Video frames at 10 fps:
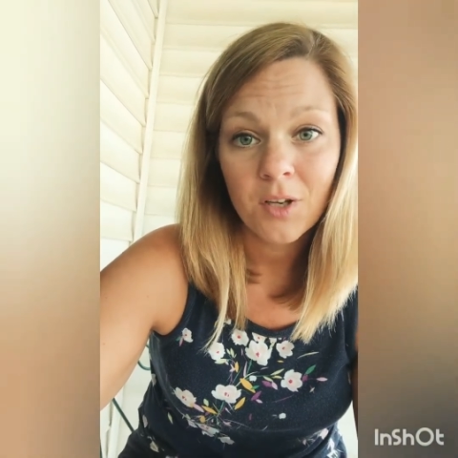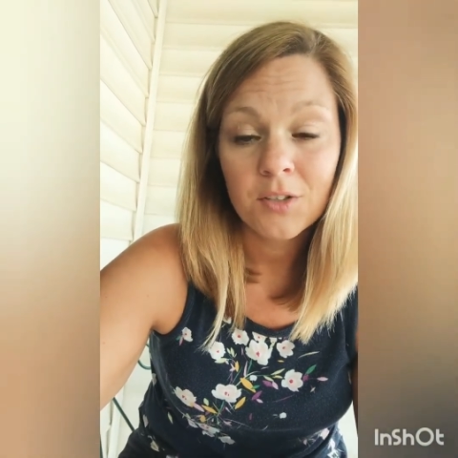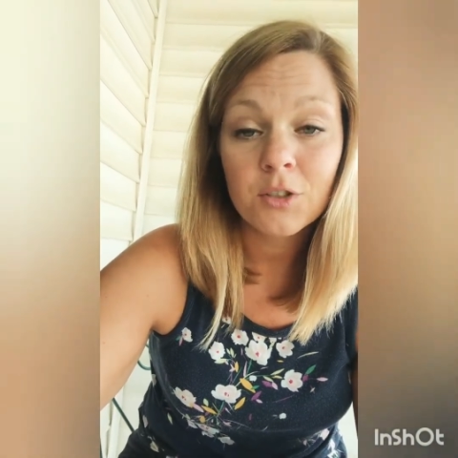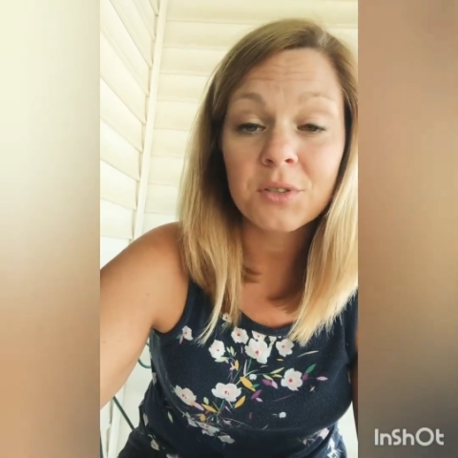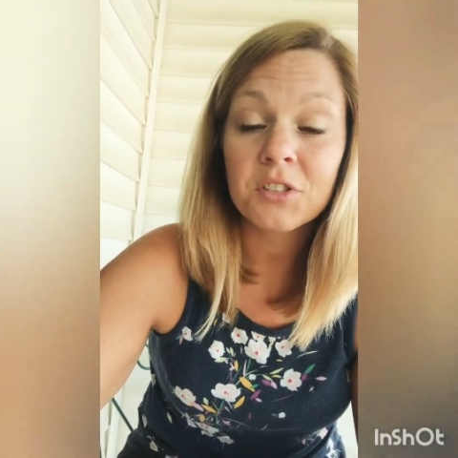
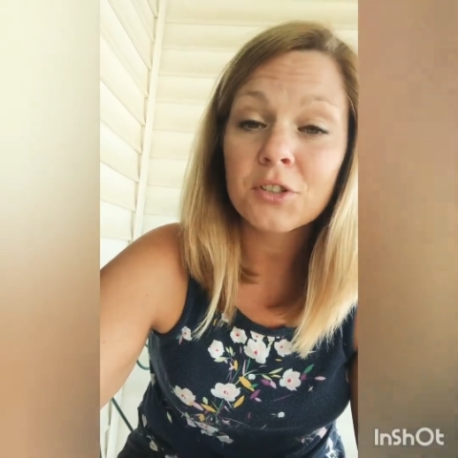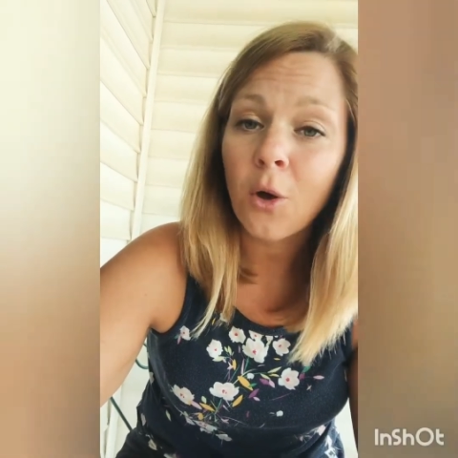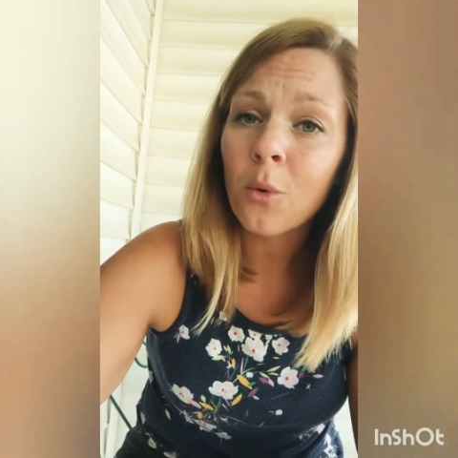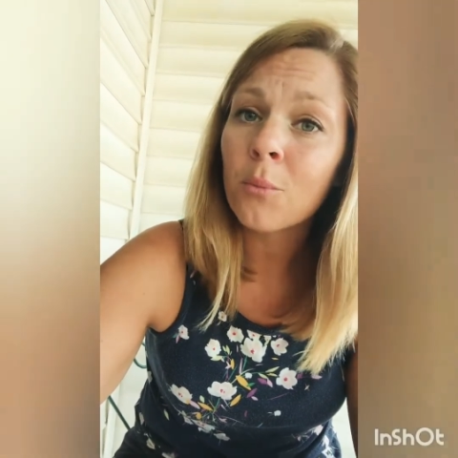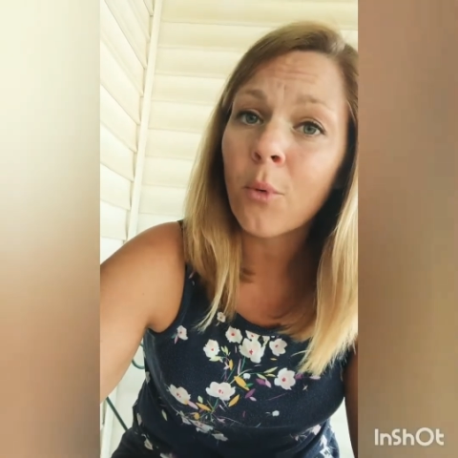So it's
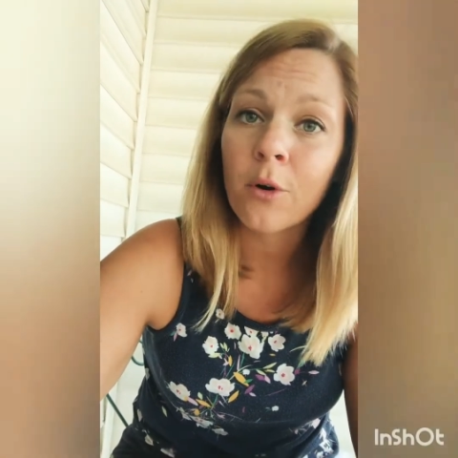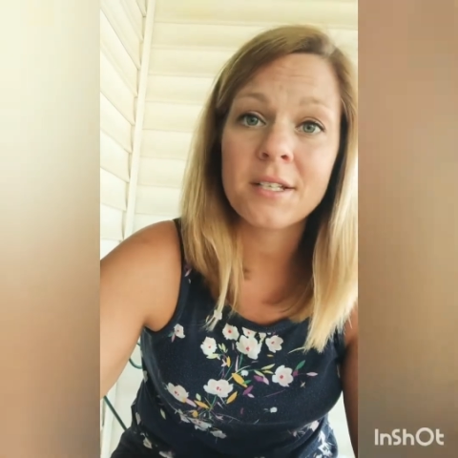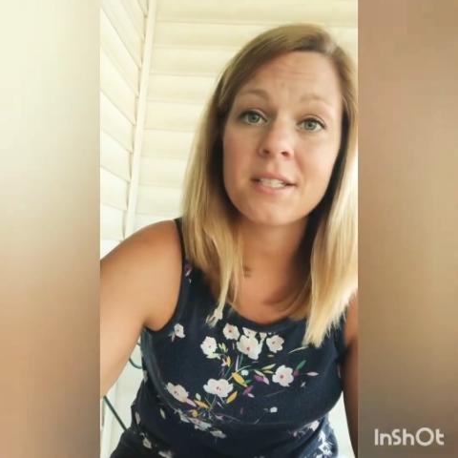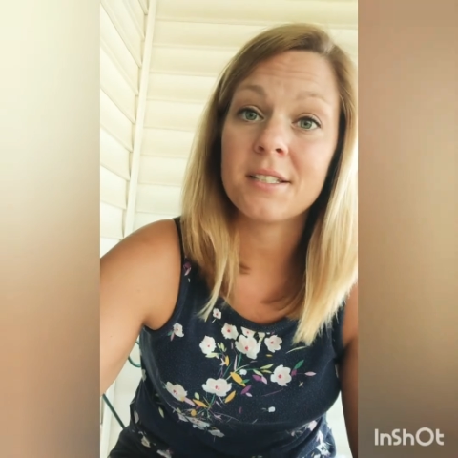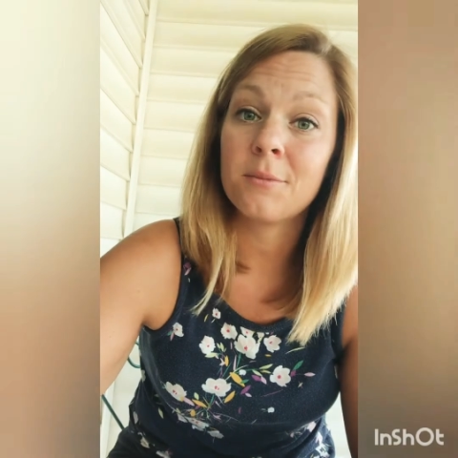so
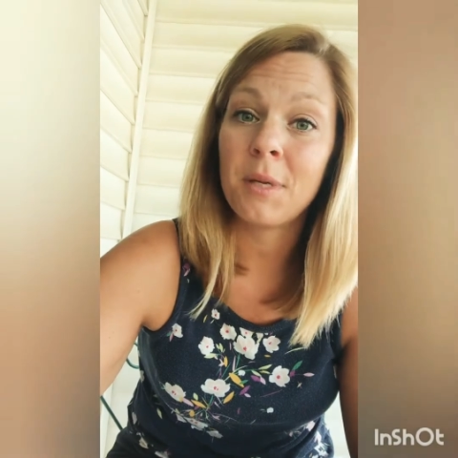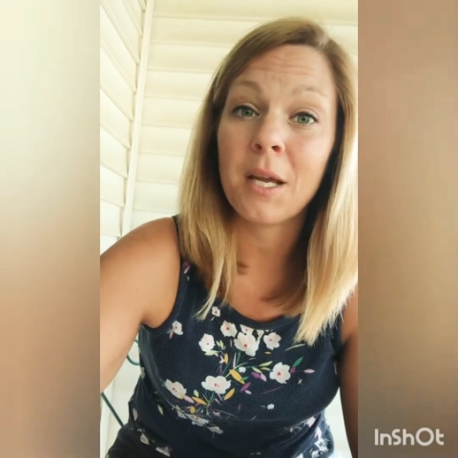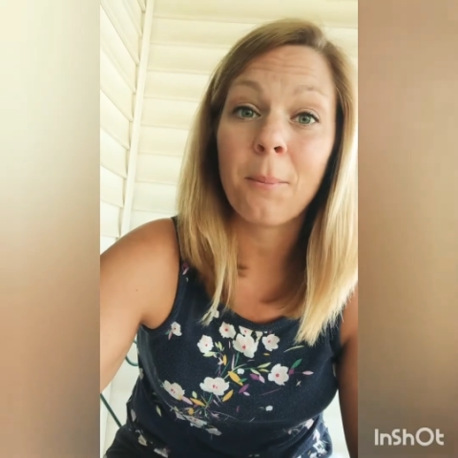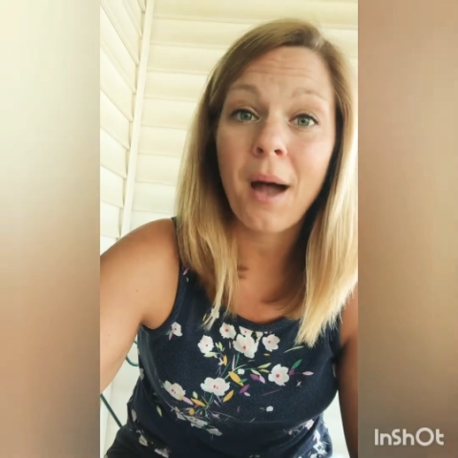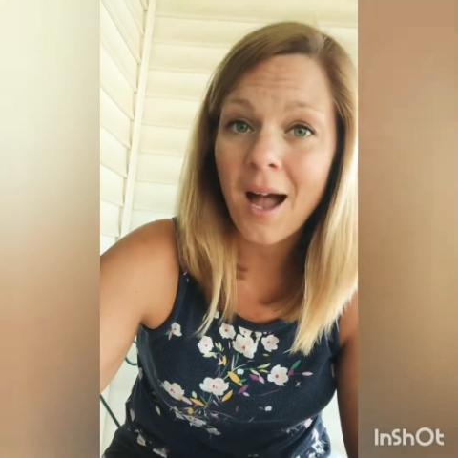important to
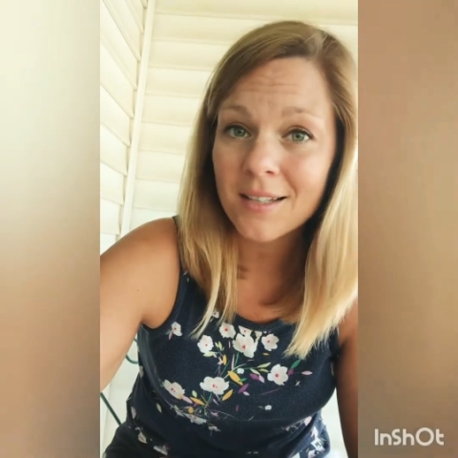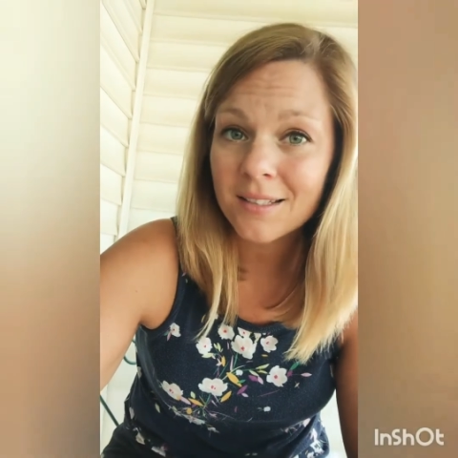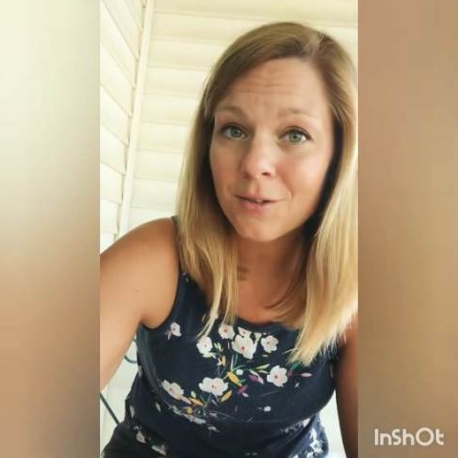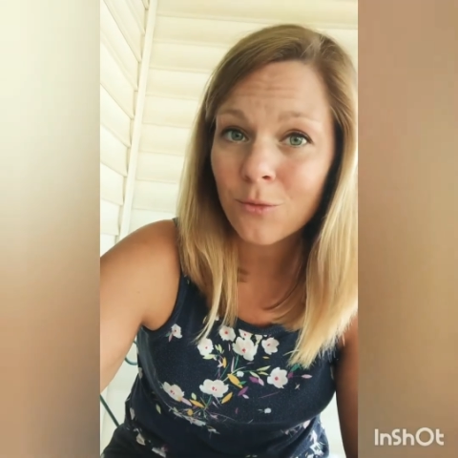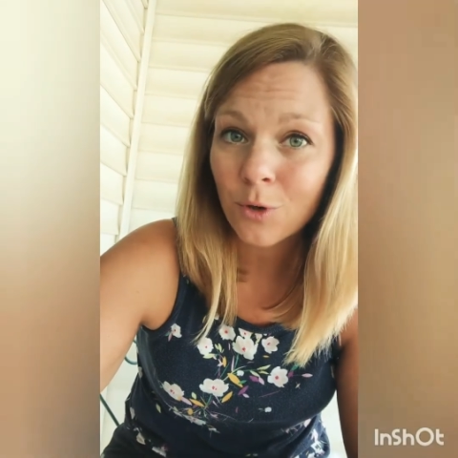speak positive